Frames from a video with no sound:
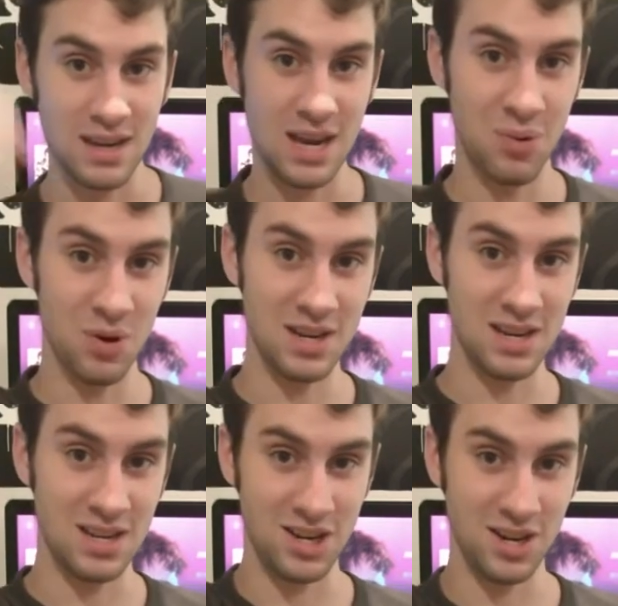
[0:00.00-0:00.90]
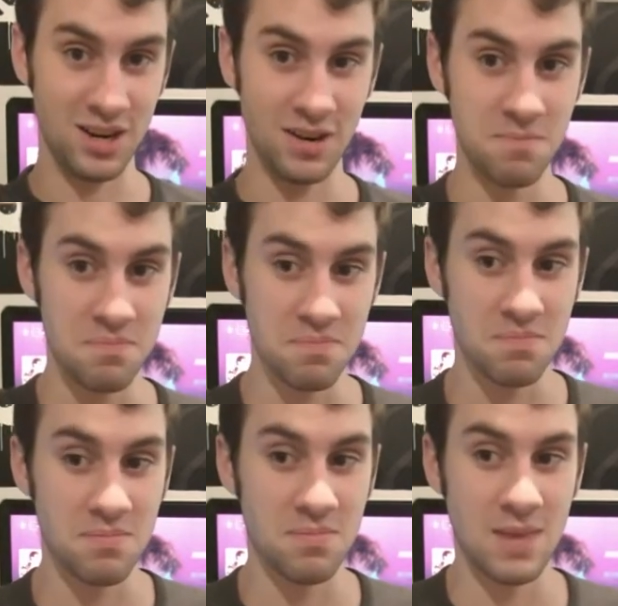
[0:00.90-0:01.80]
it went here.
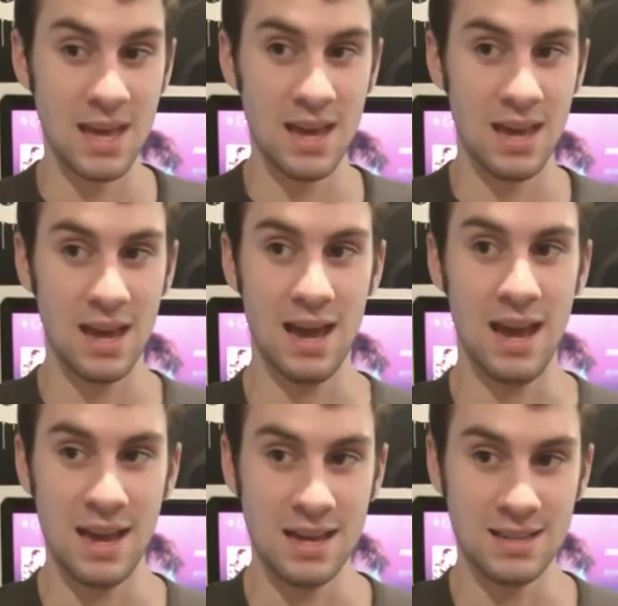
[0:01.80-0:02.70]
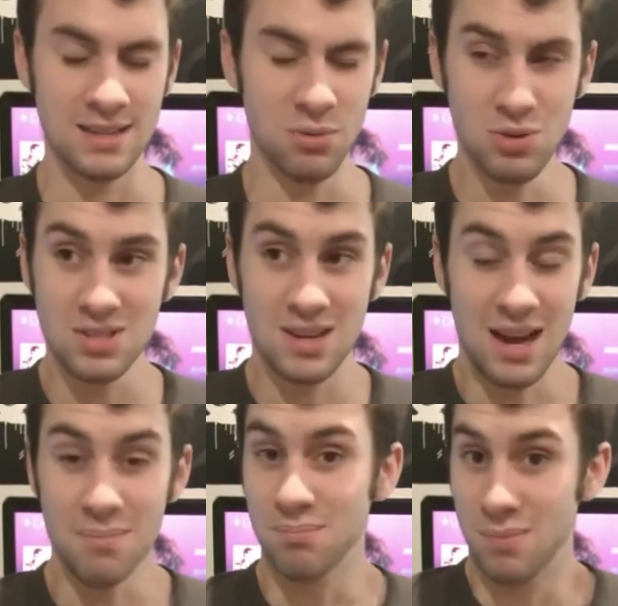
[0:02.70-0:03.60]
And there was
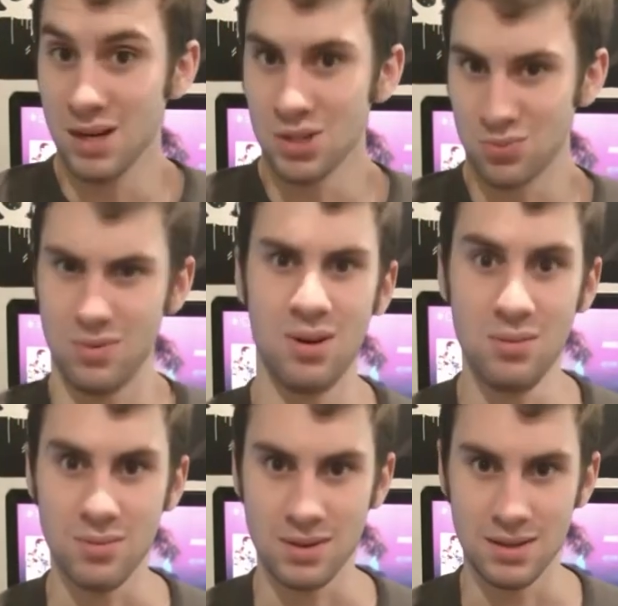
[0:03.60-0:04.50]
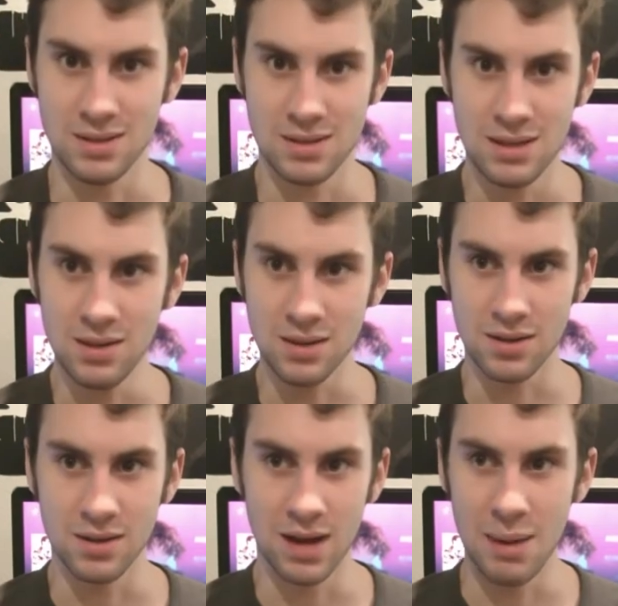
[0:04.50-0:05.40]
not much wrong with it
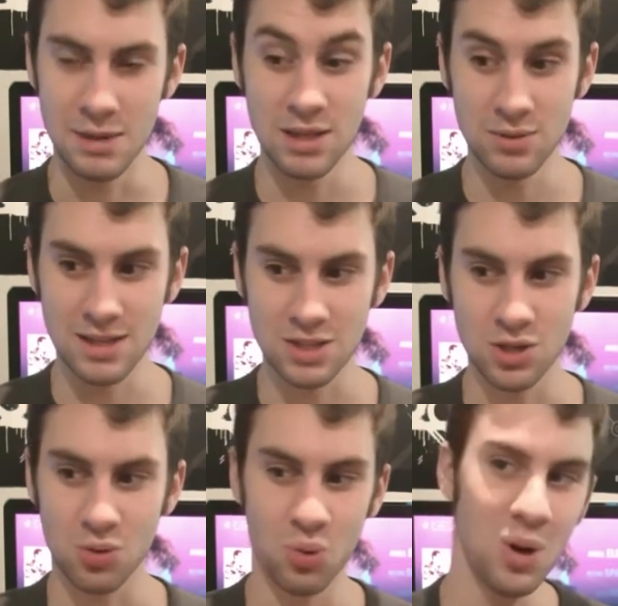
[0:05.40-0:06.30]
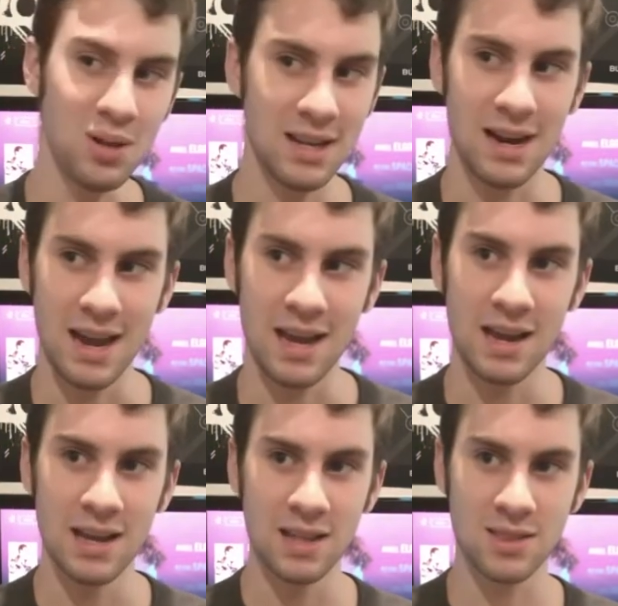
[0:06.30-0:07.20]
either. I mean, there was actually a quote that I
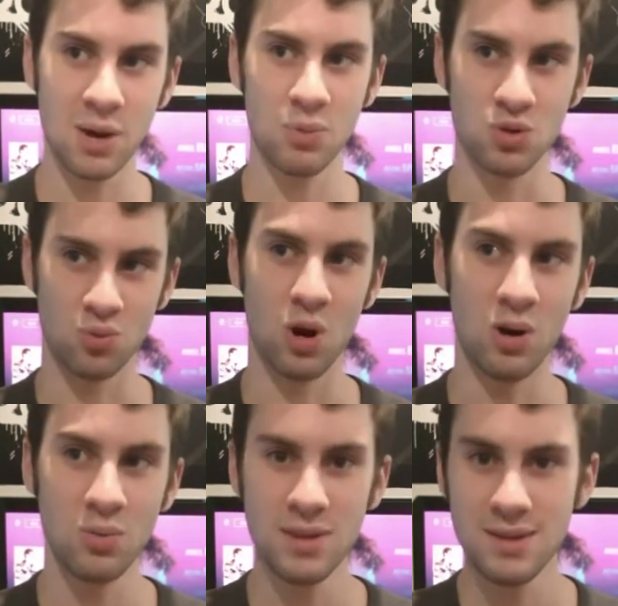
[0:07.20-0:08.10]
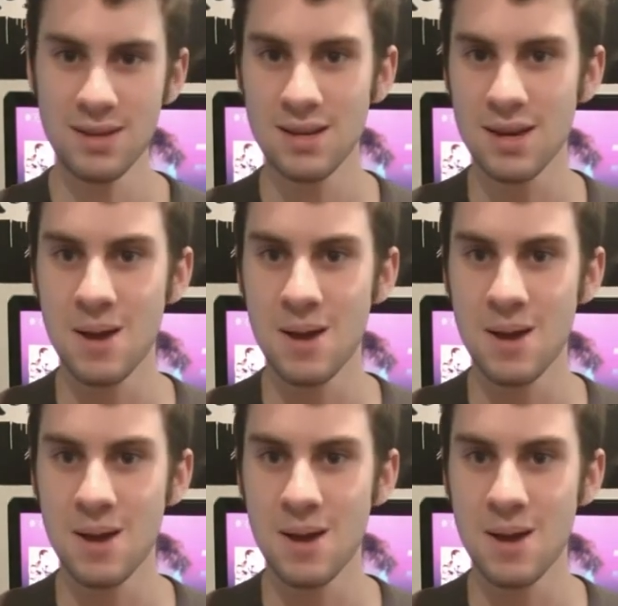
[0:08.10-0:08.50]
thought was wrong with it.